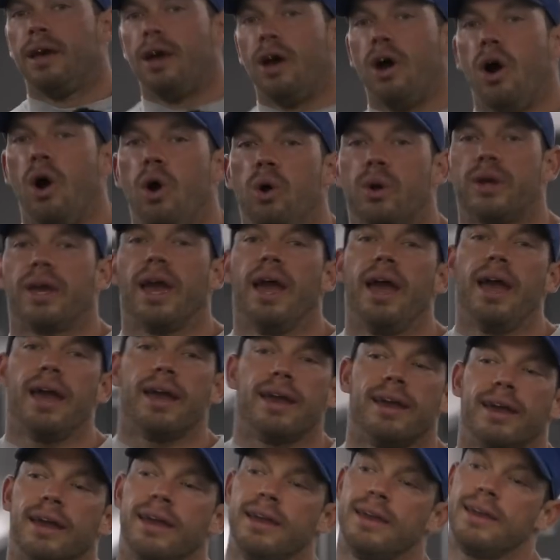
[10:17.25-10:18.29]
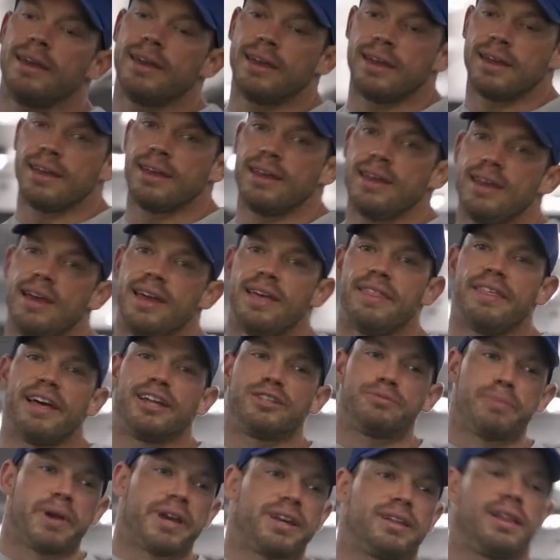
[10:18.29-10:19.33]
Okay, that's
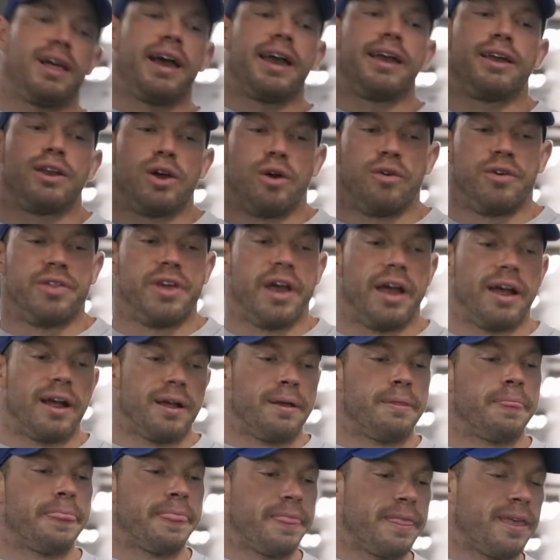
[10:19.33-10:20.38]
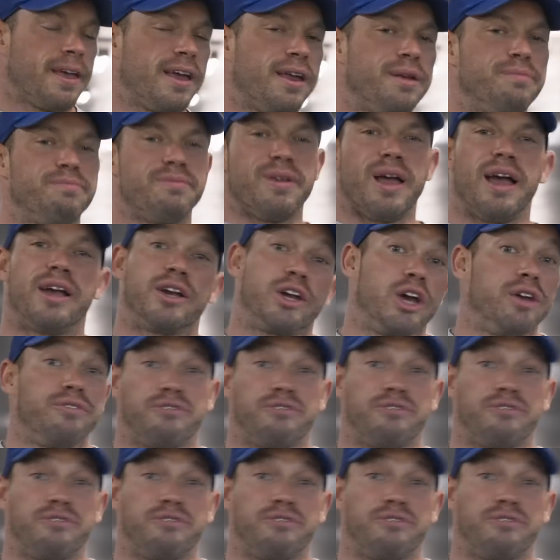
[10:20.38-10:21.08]
my client over there, and a good